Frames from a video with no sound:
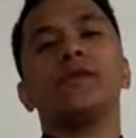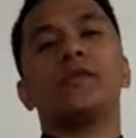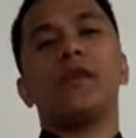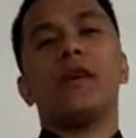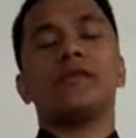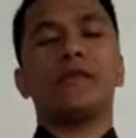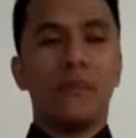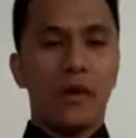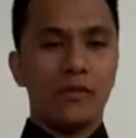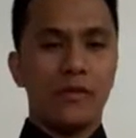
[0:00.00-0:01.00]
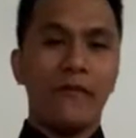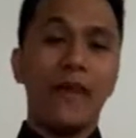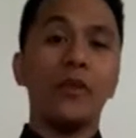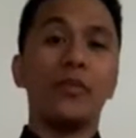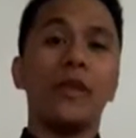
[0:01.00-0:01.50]
to discuss about
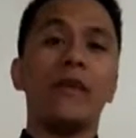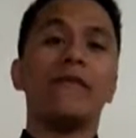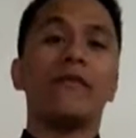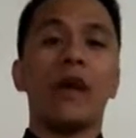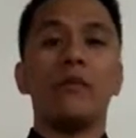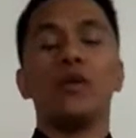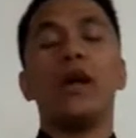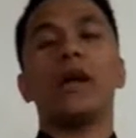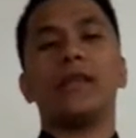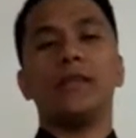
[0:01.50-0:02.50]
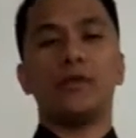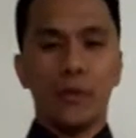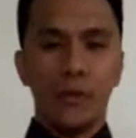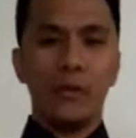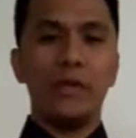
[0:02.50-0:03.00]
developing vocabulary
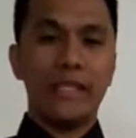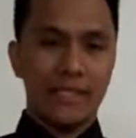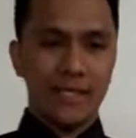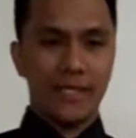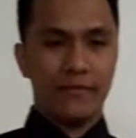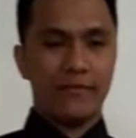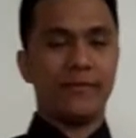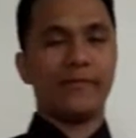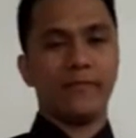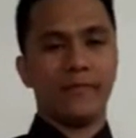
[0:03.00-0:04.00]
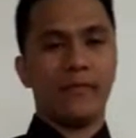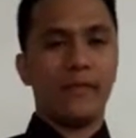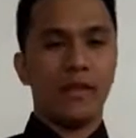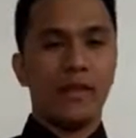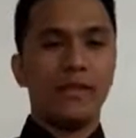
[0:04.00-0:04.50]
through listening.
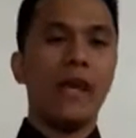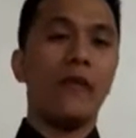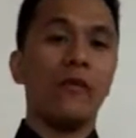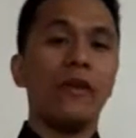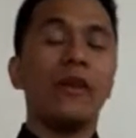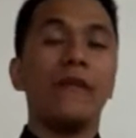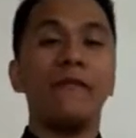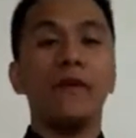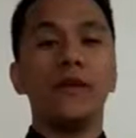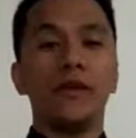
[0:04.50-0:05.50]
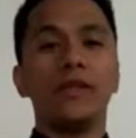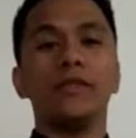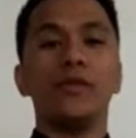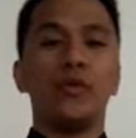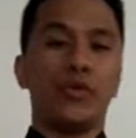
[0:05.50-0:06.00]
Now, if you
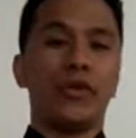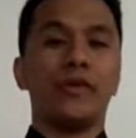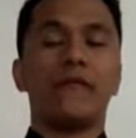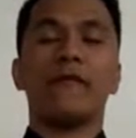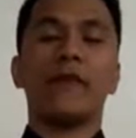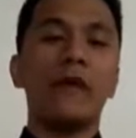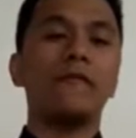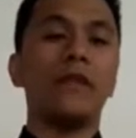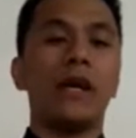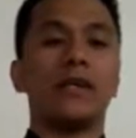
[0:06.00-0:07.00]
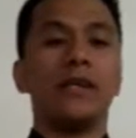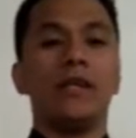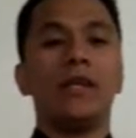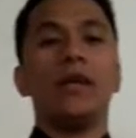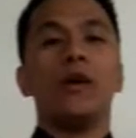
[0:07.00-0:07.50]
learn new word or
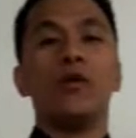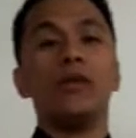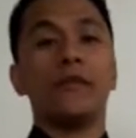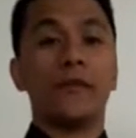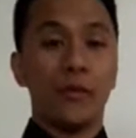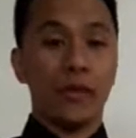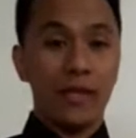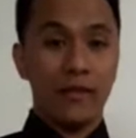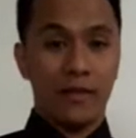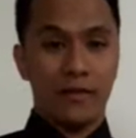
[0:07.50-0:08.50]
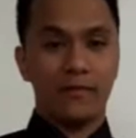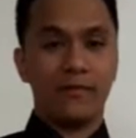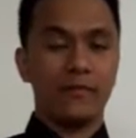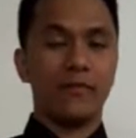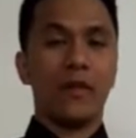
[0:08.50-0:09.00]
vocabulary only through reading,
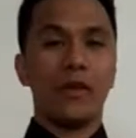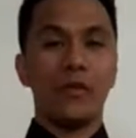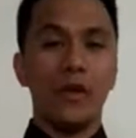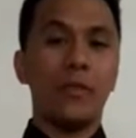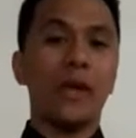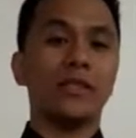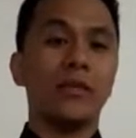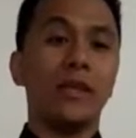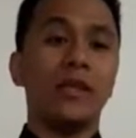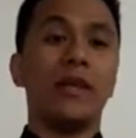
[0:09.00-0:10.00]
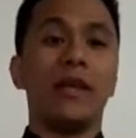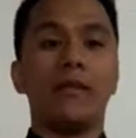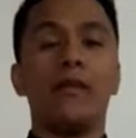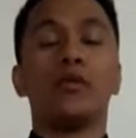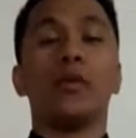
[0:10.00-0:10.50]
you will possibly
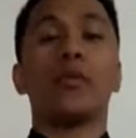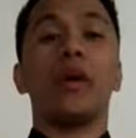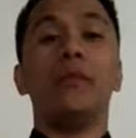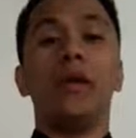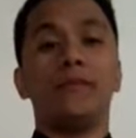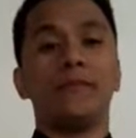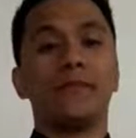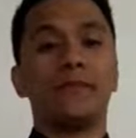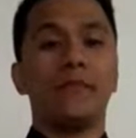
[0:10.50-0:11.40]
get into a problem.